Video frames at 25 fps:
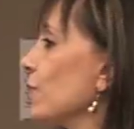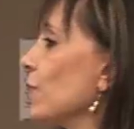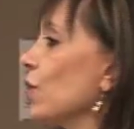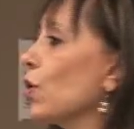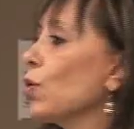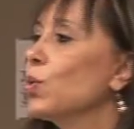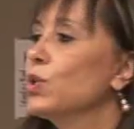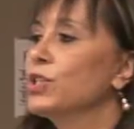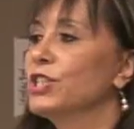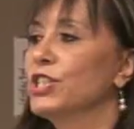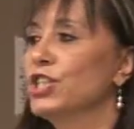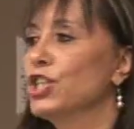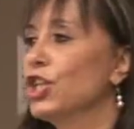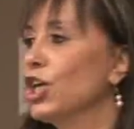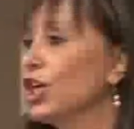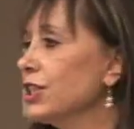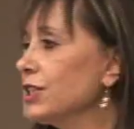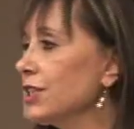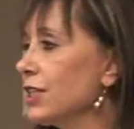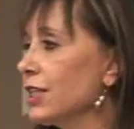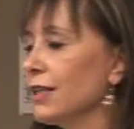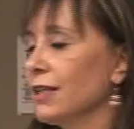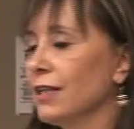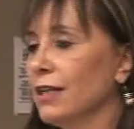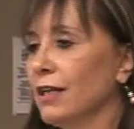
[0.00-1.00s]
was
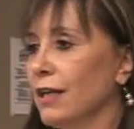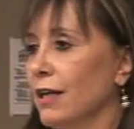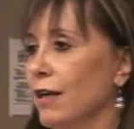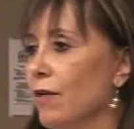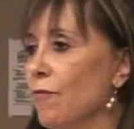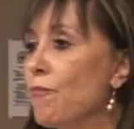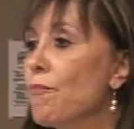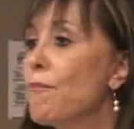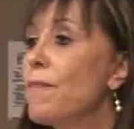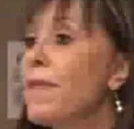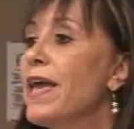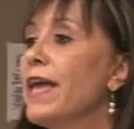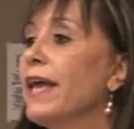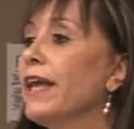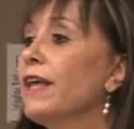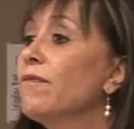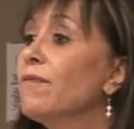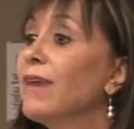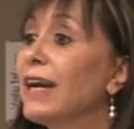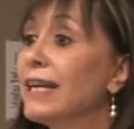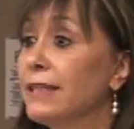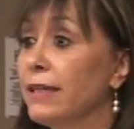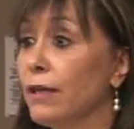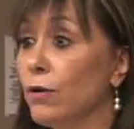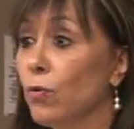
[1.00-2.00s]
not made
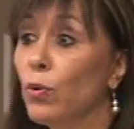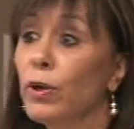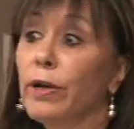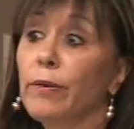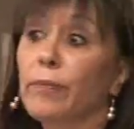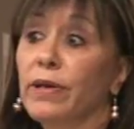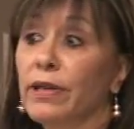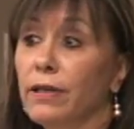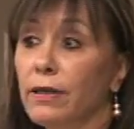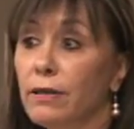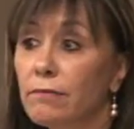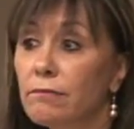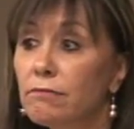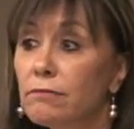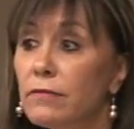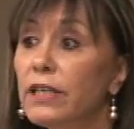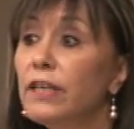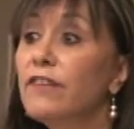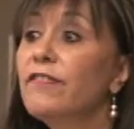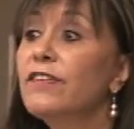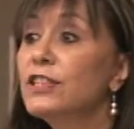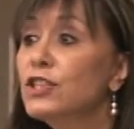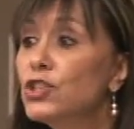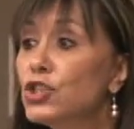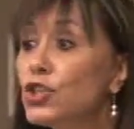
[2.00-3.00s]
by the women,
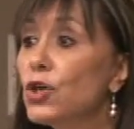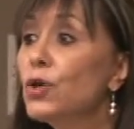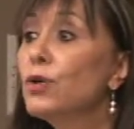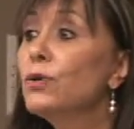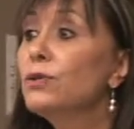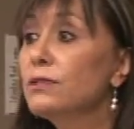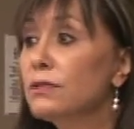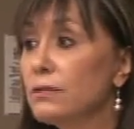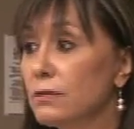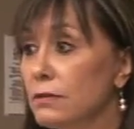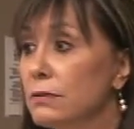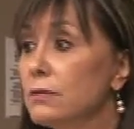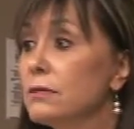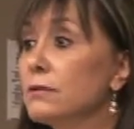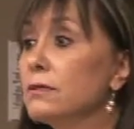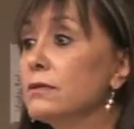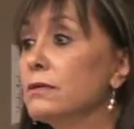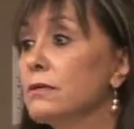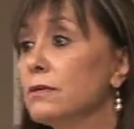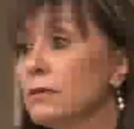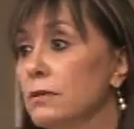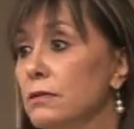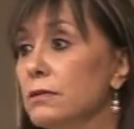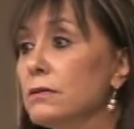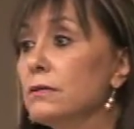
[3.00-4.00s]
even though
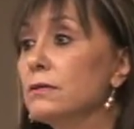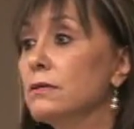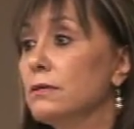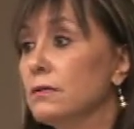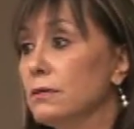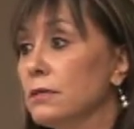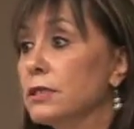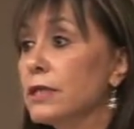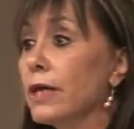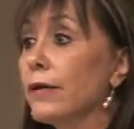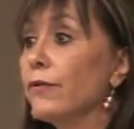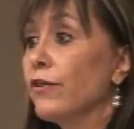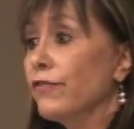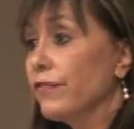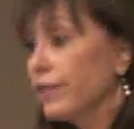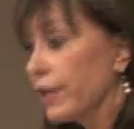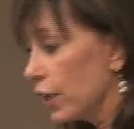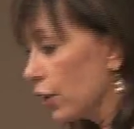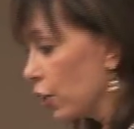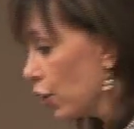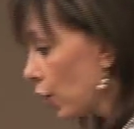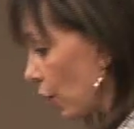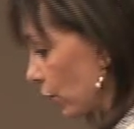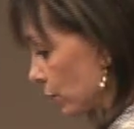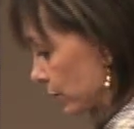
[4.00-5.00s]
some of
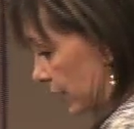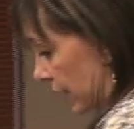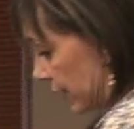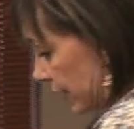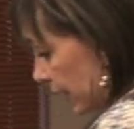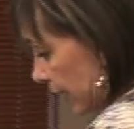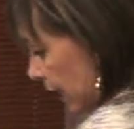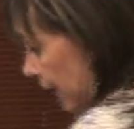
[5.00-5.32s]
them know that their